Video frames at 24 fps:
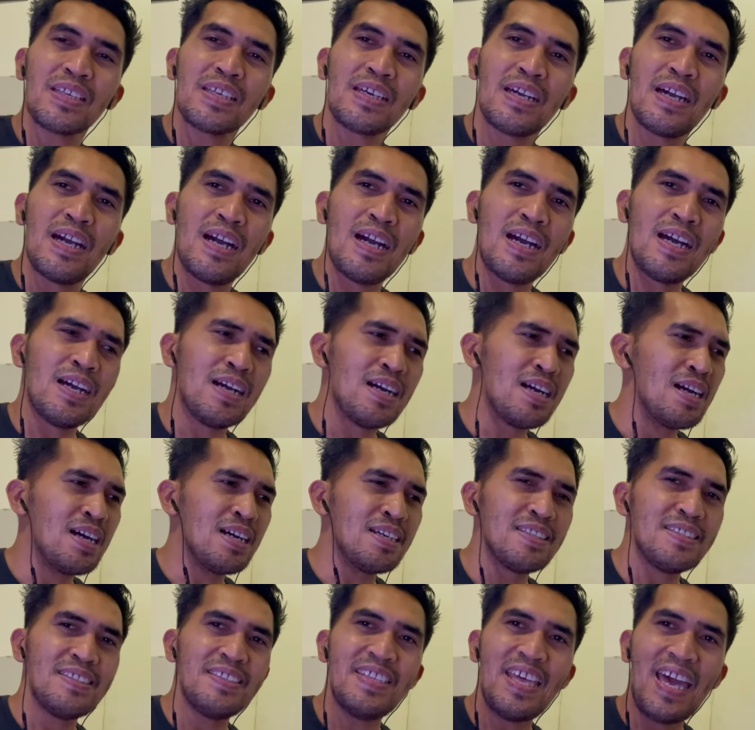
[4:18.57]
uh,
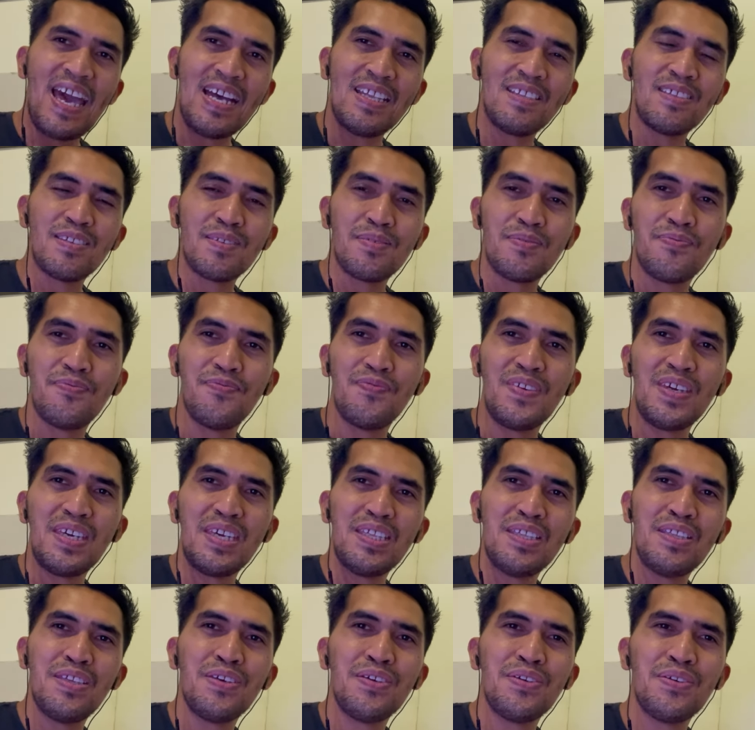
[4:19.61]
dance
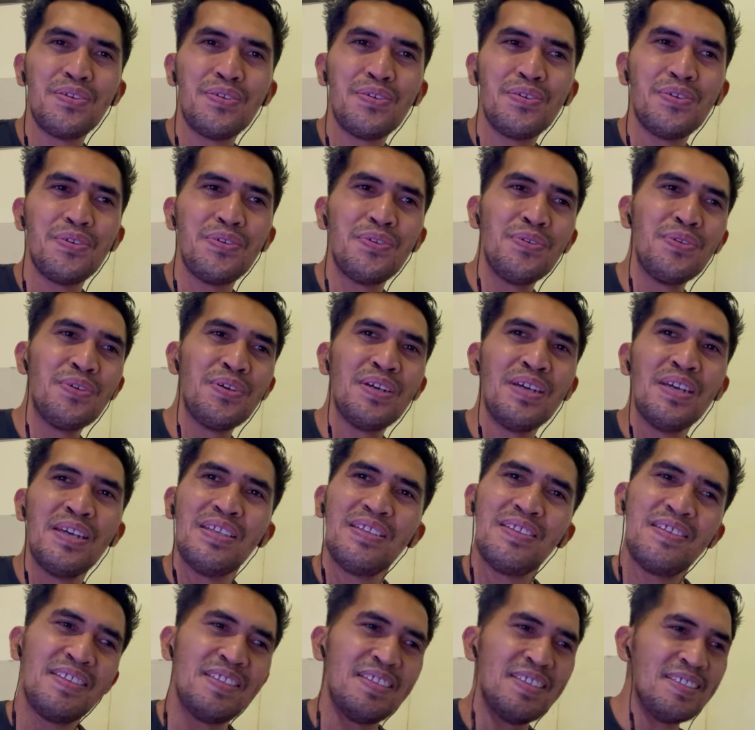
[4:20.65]
video
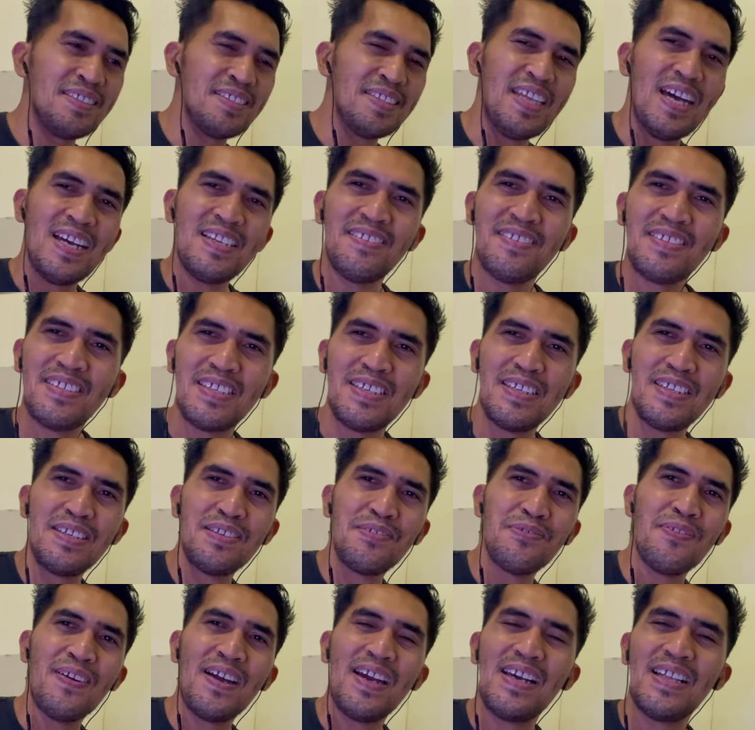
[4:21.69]
She's
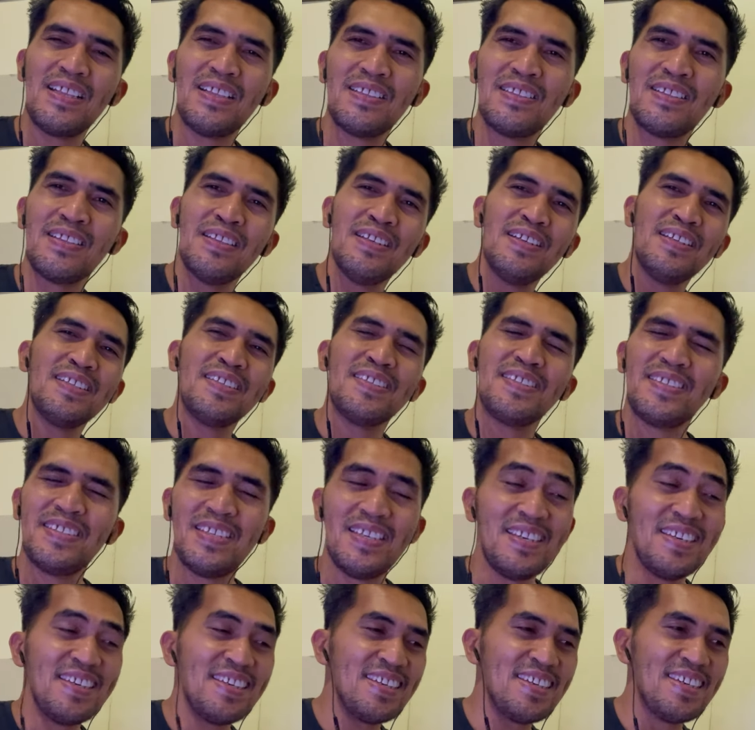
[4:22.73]
dancing while
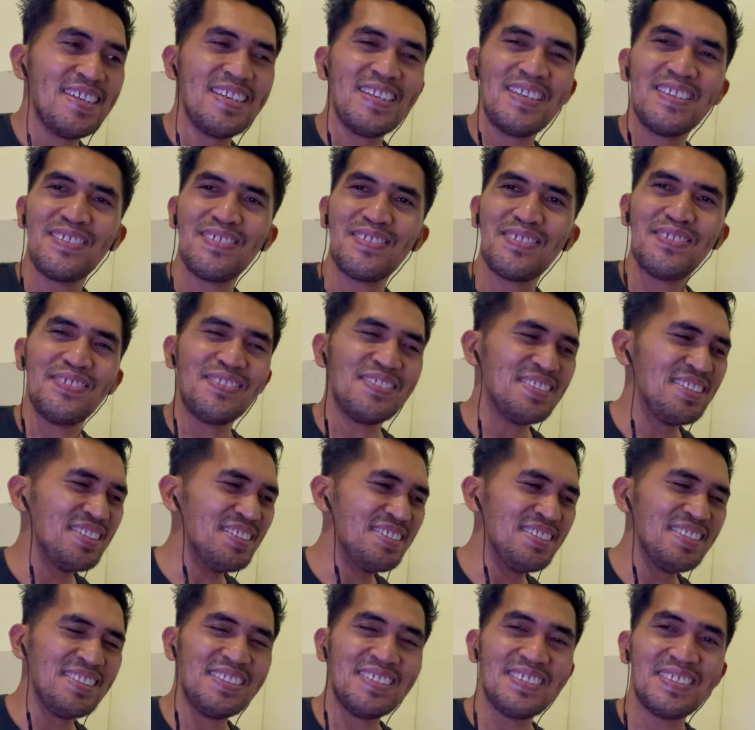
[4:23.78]
singing so
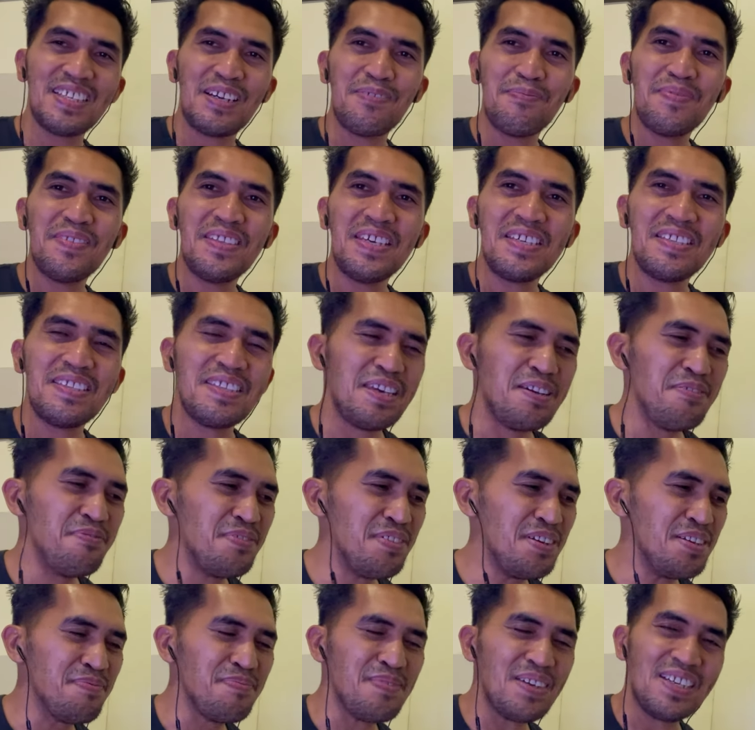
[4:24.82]
this is something
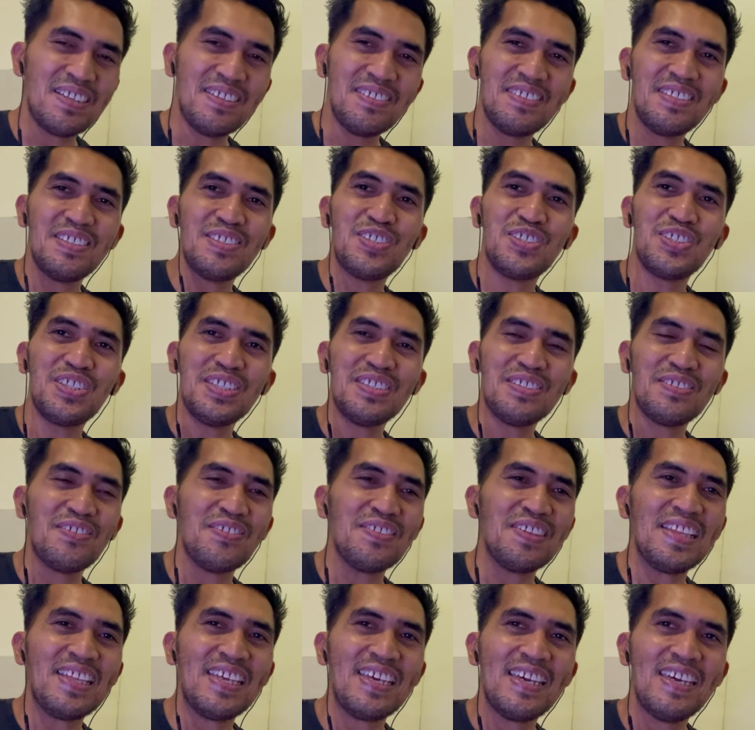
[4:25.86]
different because he's just
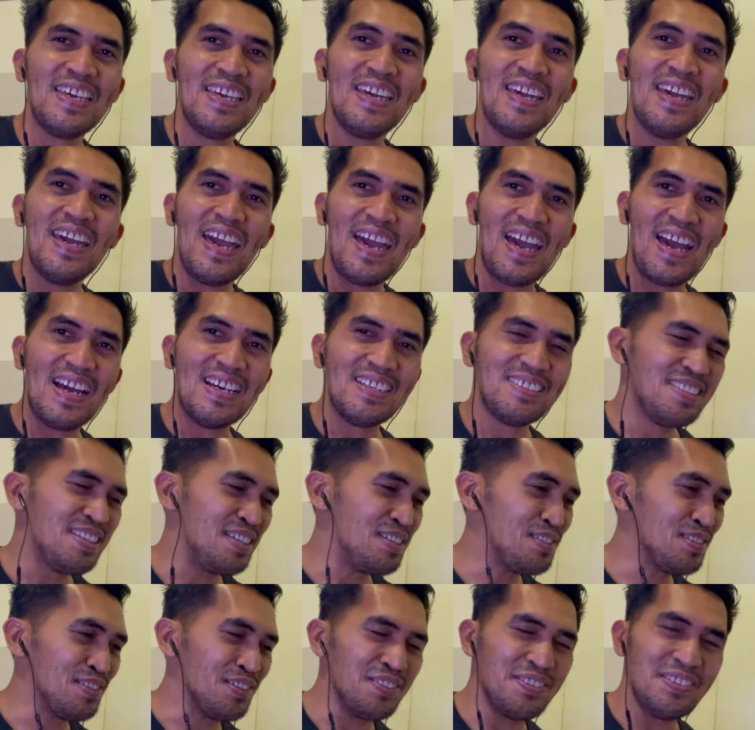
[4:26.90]
only acting
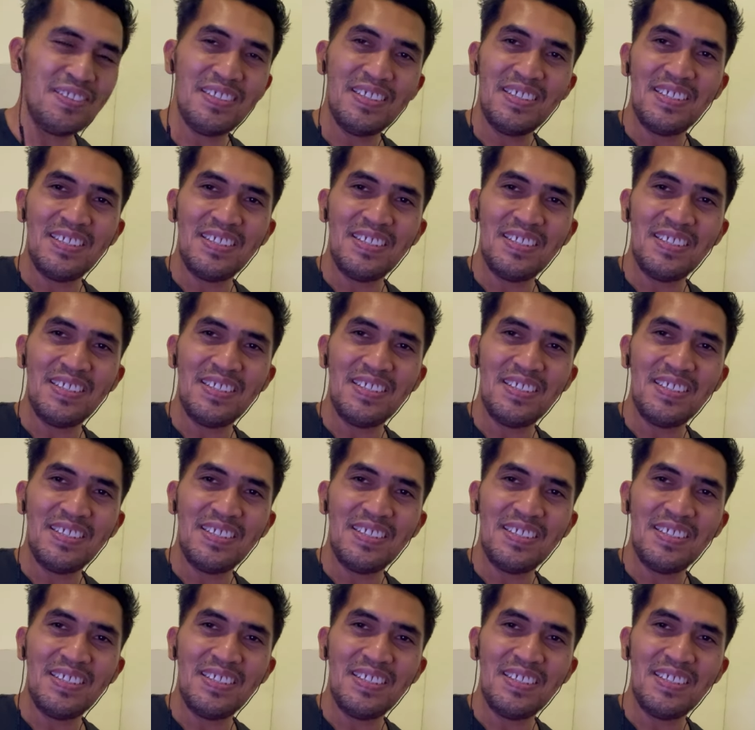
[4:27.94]
so